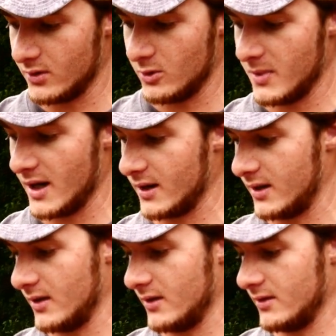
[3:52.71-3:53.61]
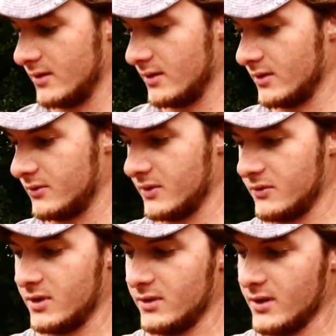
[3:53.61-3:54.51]
bag here. It does
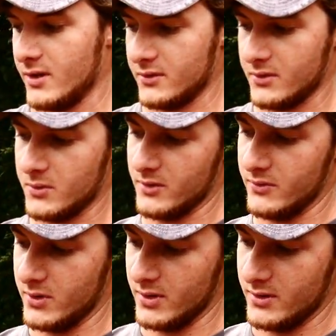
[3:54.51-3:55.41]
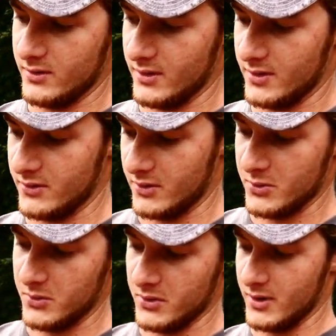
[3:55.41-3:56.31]
15,000 square foot. That is a
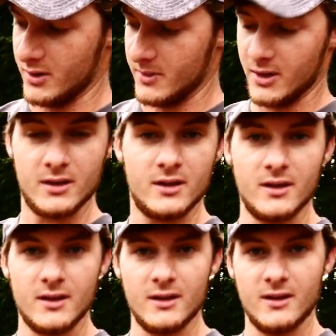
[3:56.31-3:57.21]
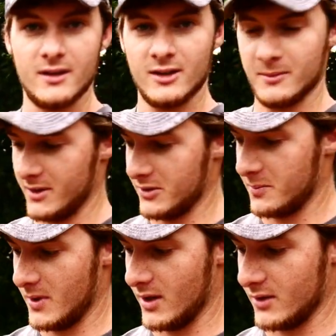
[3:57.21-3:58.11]
cool thing about their
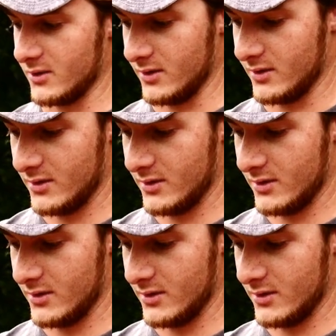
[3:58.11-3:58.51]
packaging.